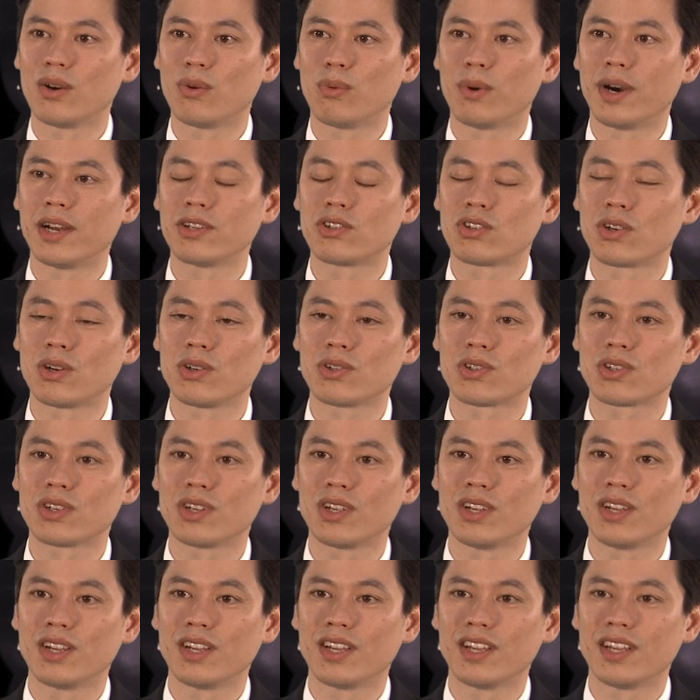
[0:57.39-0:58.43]
Why, church?
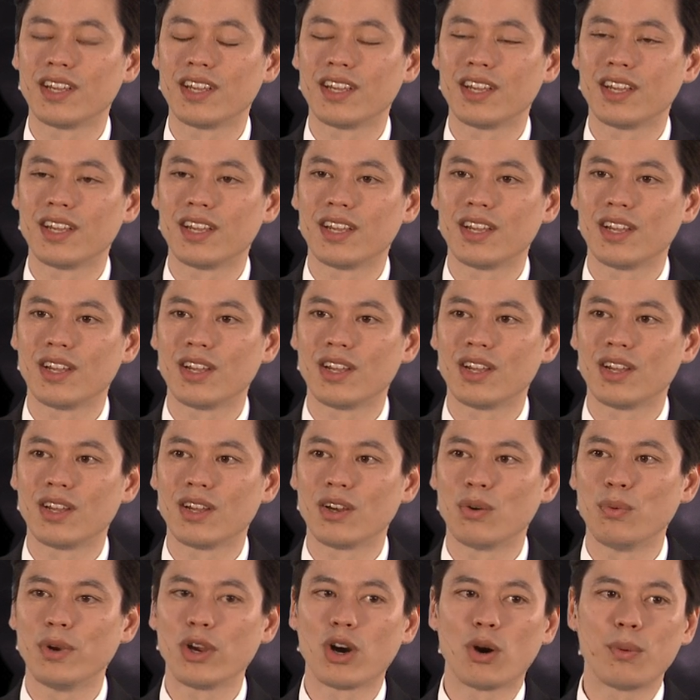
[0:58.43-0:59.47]

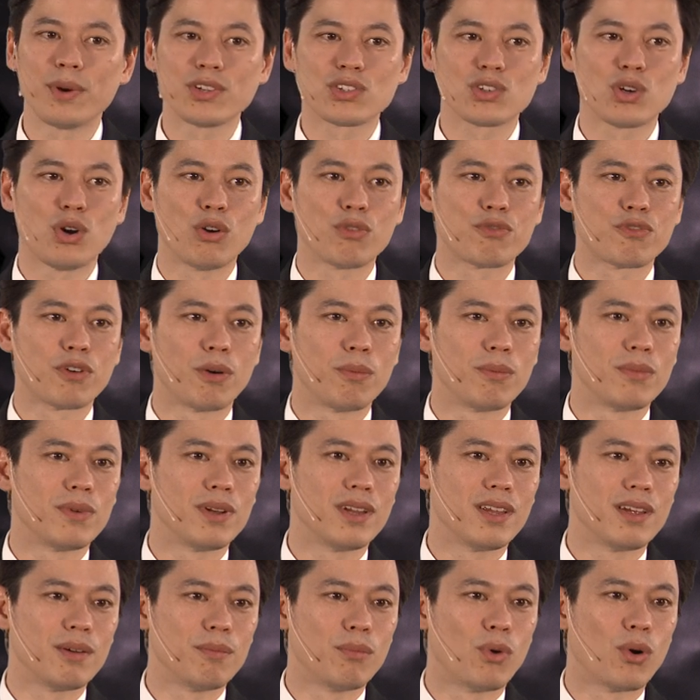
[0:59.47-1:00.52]
We always go from
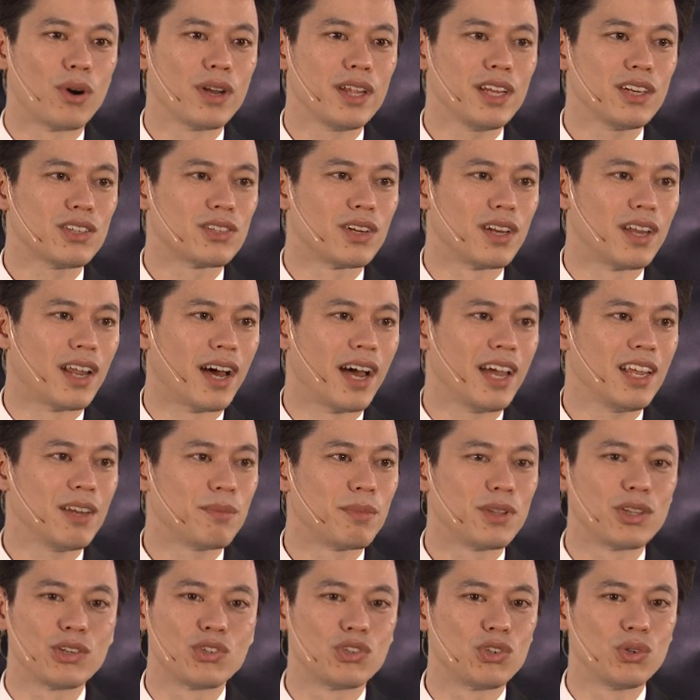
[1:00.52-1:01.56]
morning to night,
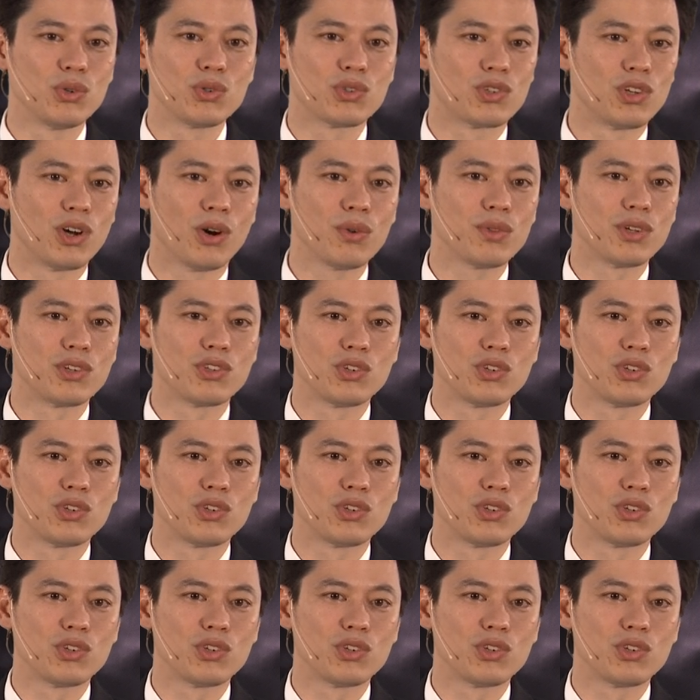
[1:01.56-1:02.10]
but the Jews don't.